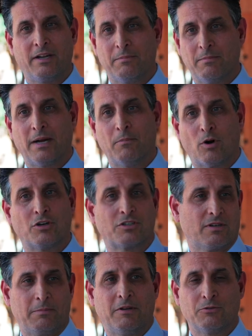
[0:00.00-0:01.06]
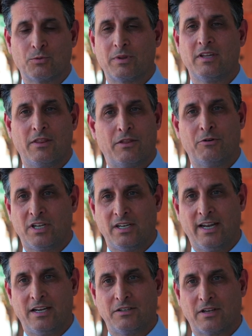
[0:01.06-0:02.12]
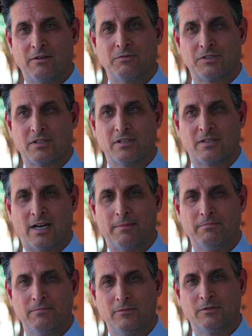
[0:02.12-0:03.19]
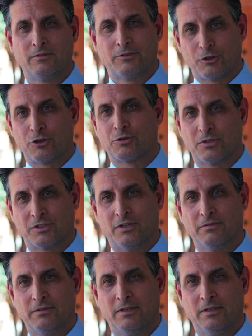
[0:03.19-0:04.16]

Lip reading: and by March, I mean it was within 30 days I was the top search result.